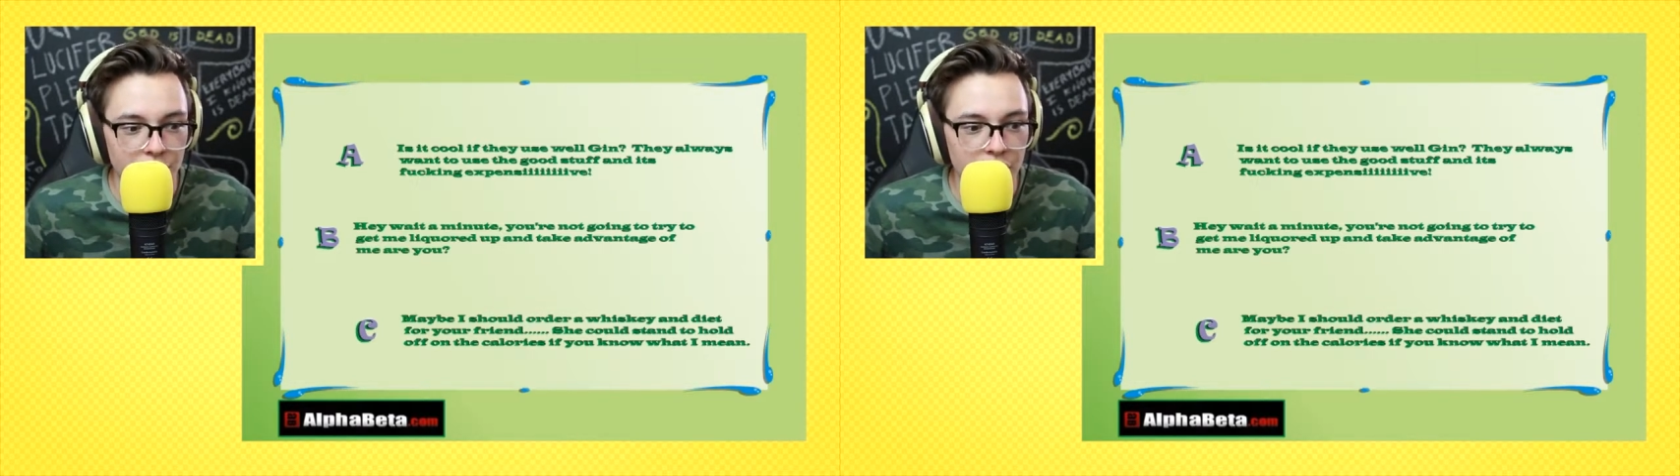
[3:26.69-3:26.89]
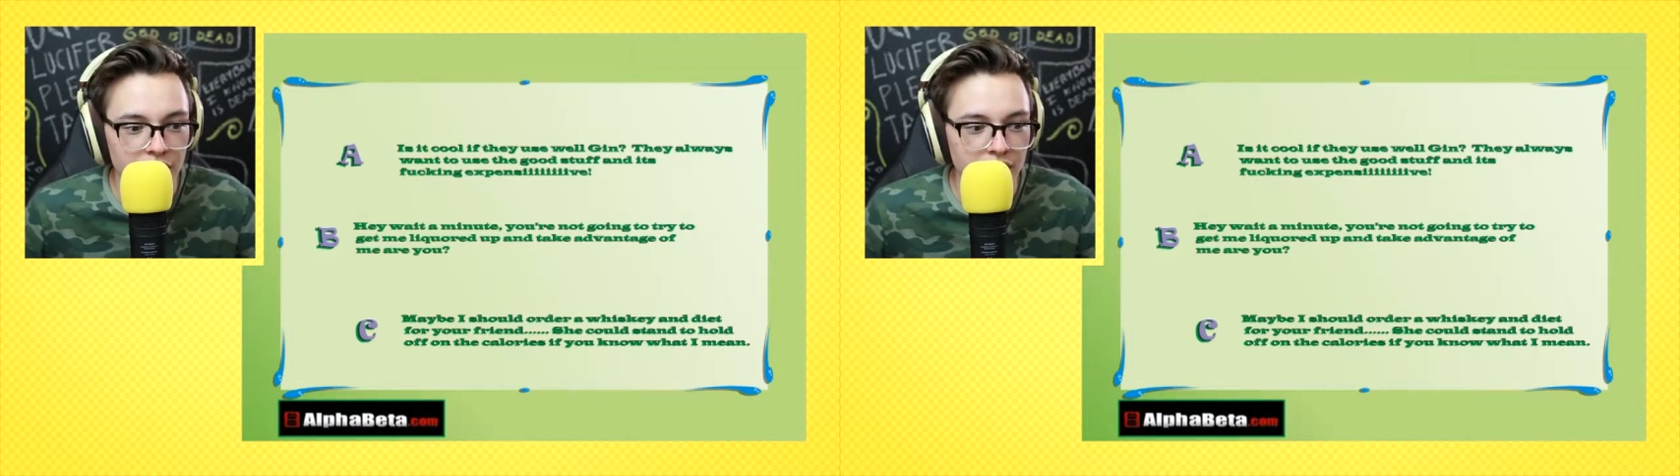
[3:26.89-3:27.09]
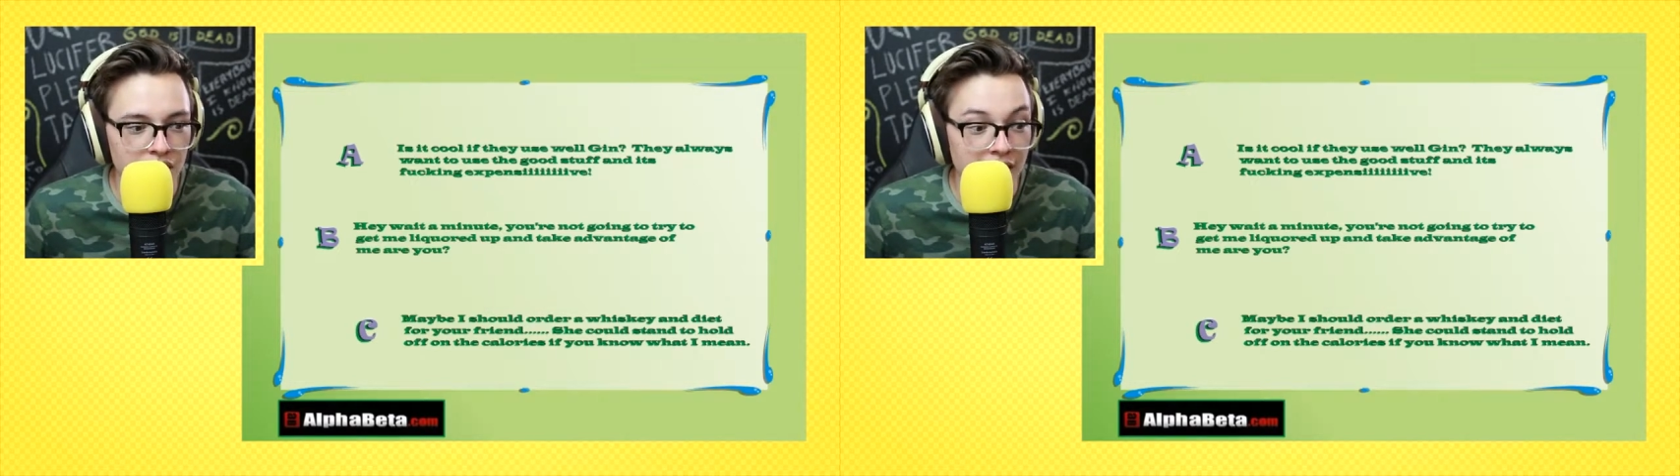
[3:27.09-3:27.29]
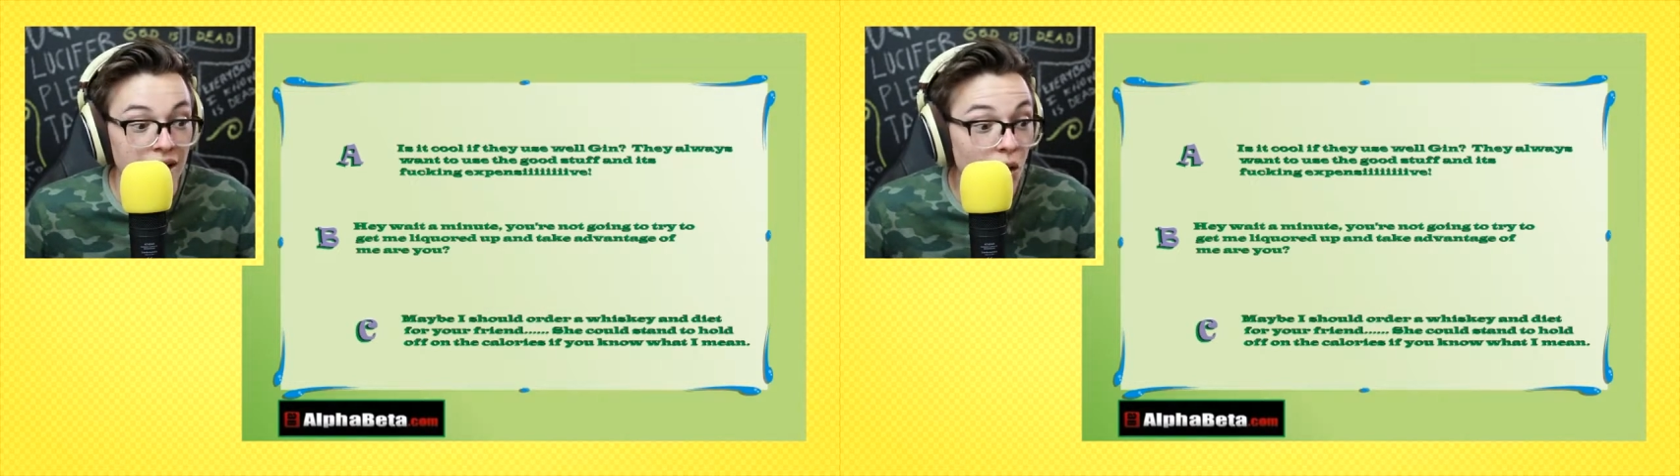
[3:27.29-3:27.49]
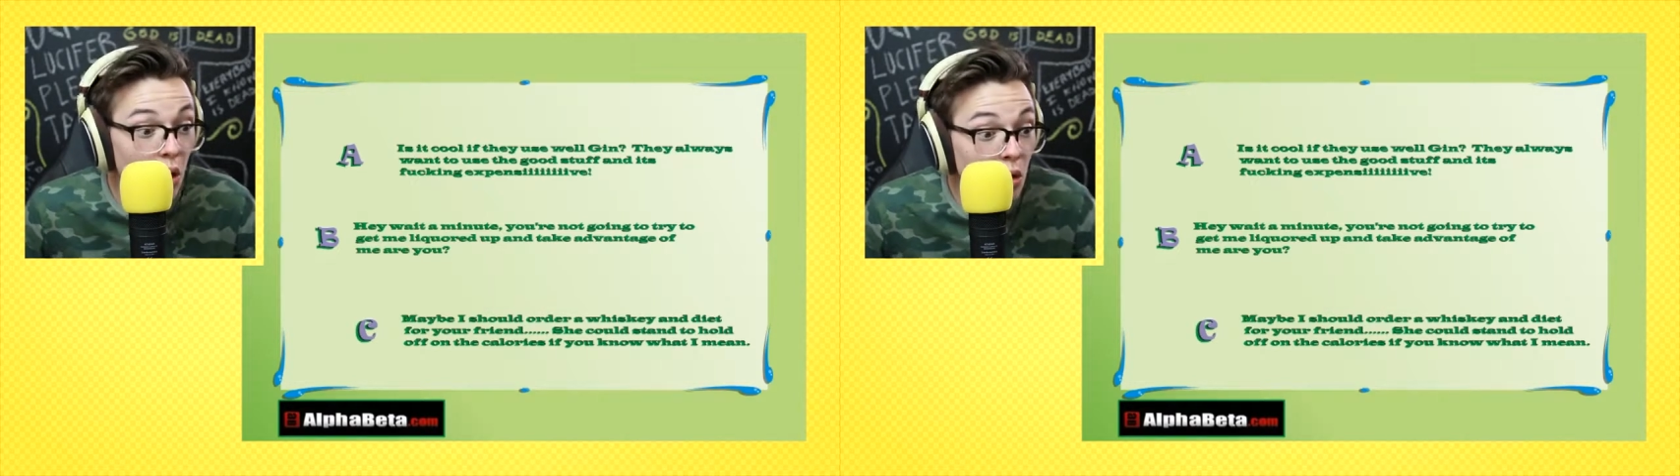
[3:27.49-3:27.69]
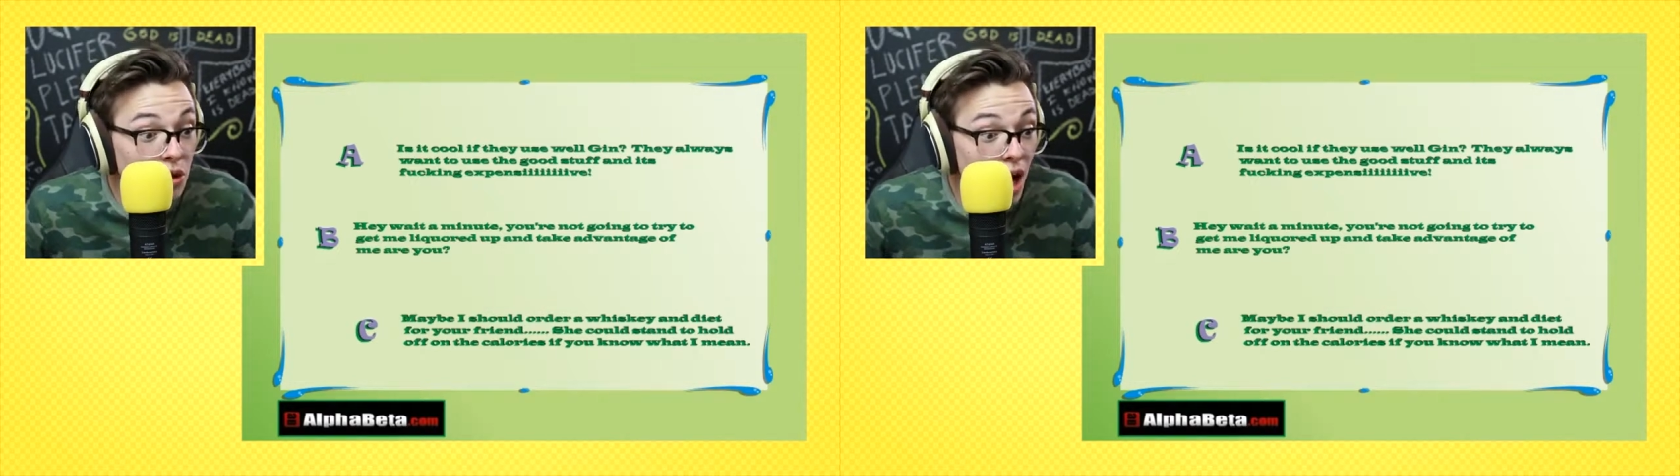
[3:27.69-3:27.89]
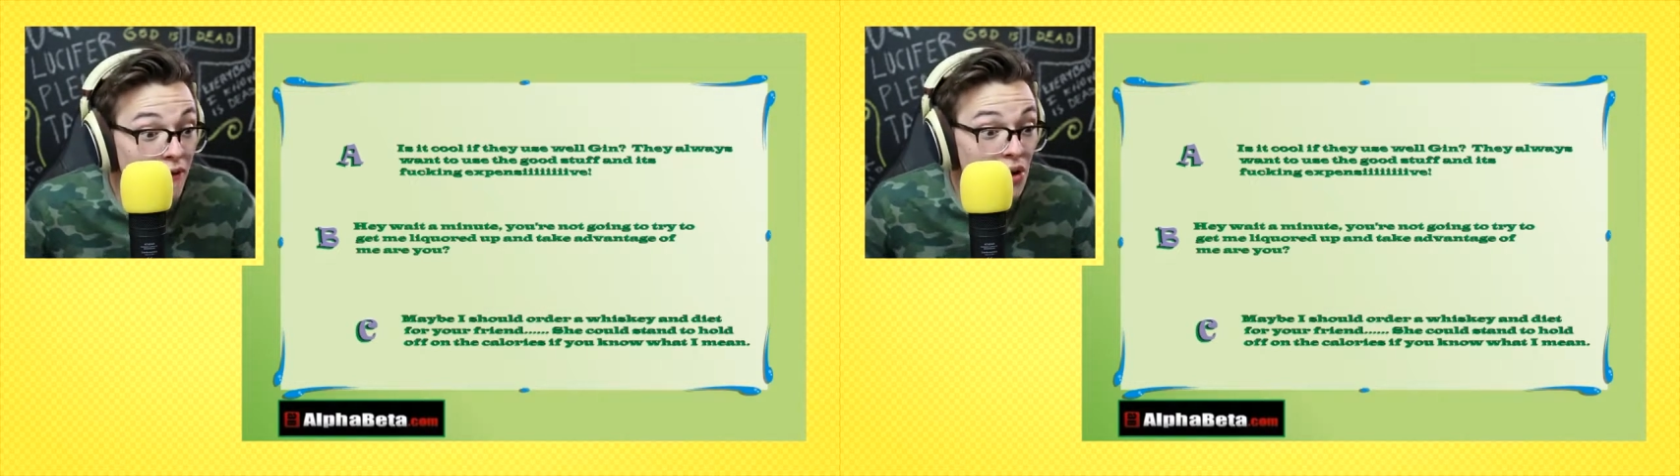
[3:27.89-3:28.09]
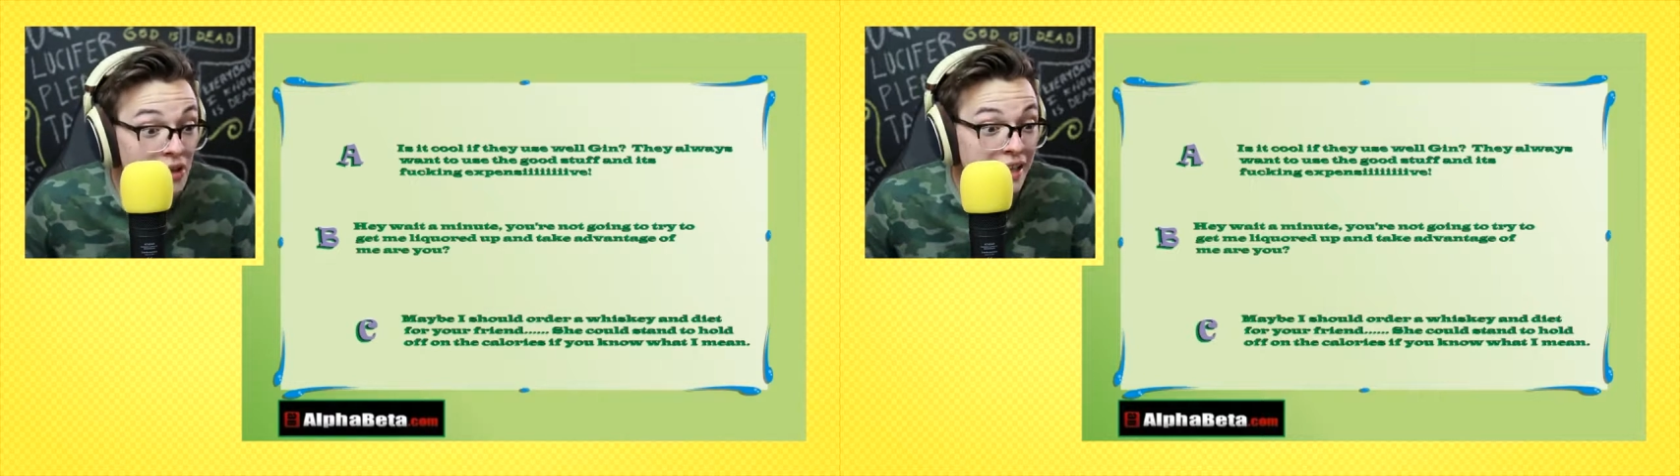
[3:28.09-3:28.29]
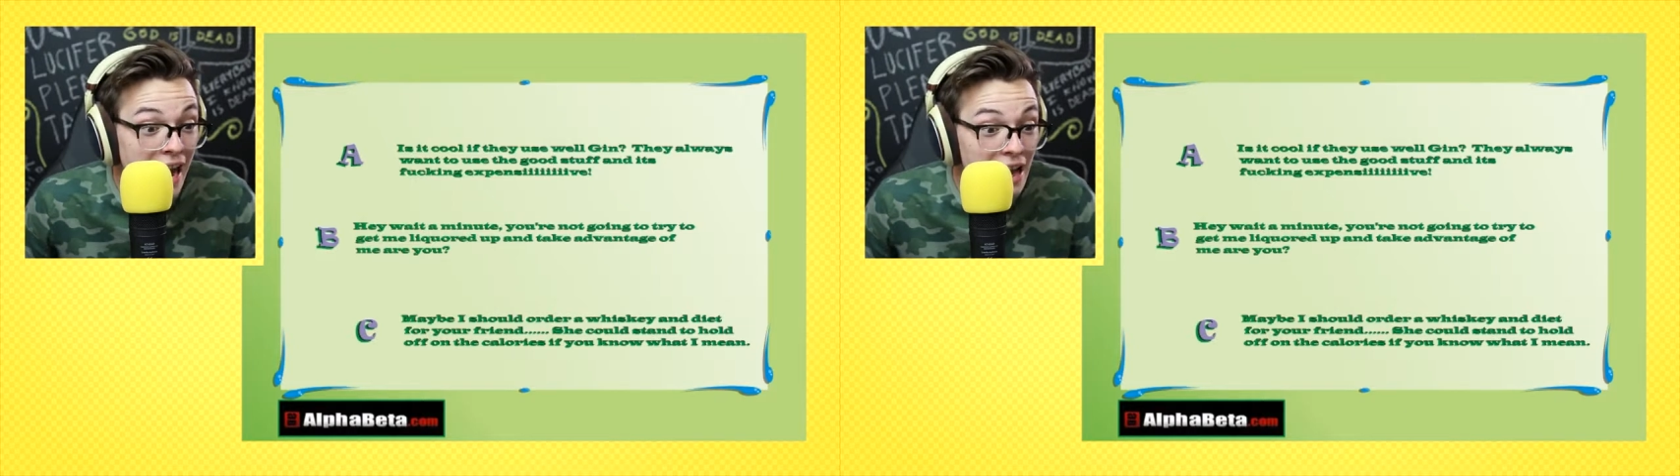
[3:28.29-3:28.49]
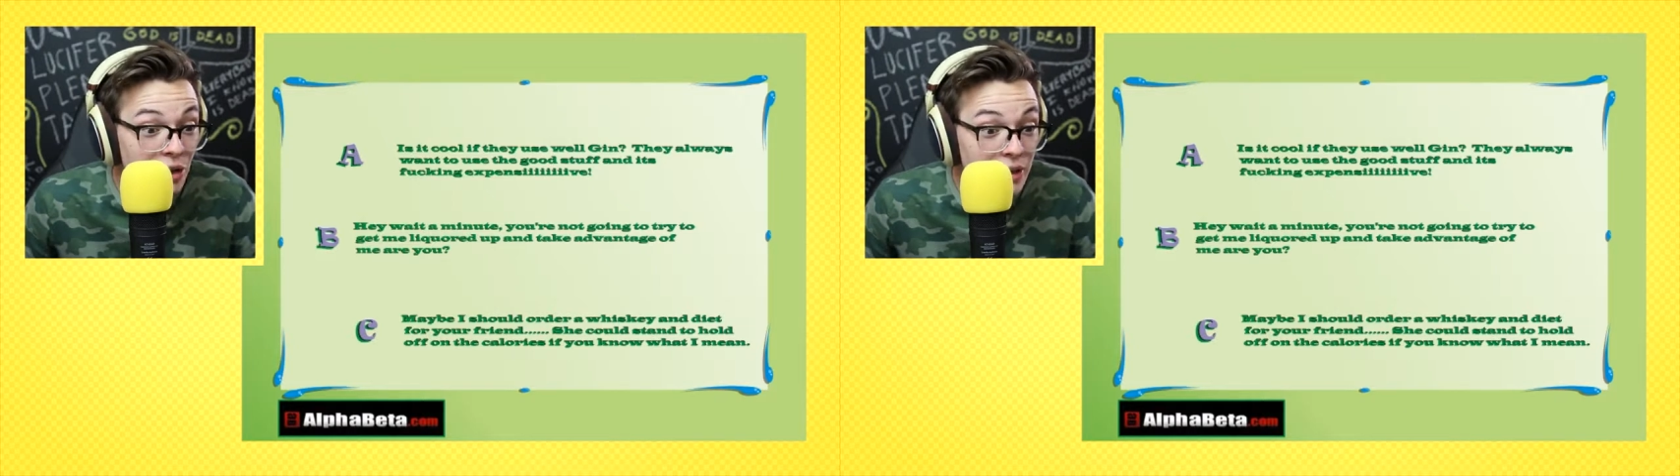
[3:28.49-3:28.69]
She could stand to hold off on the
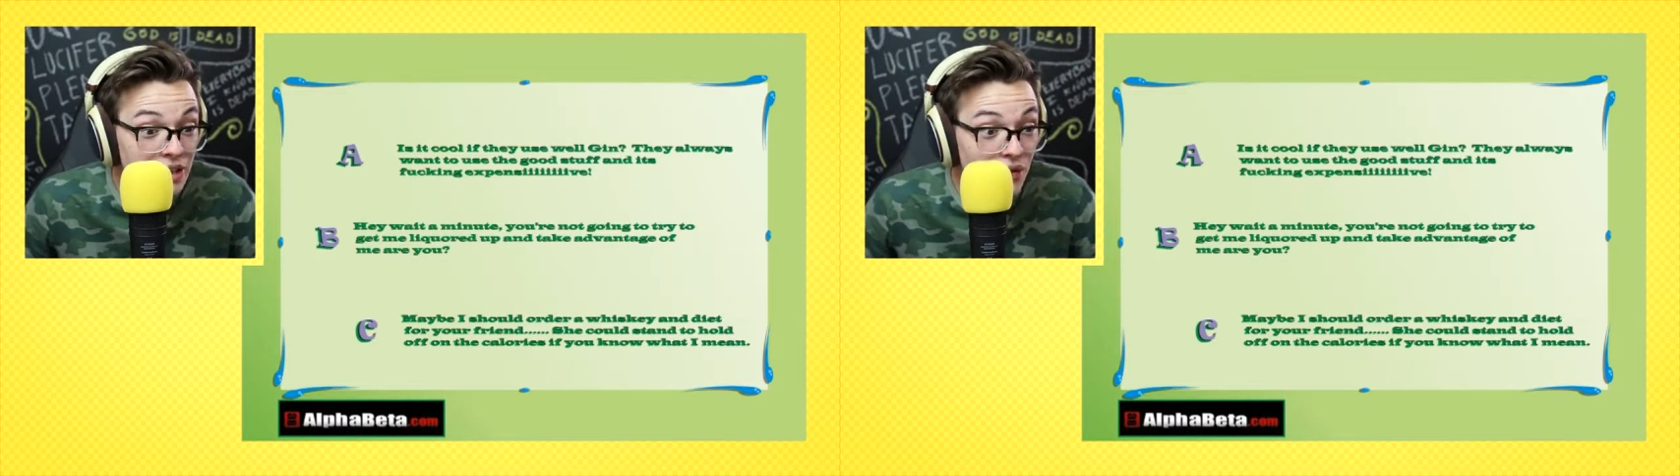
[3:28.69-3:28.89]
calories,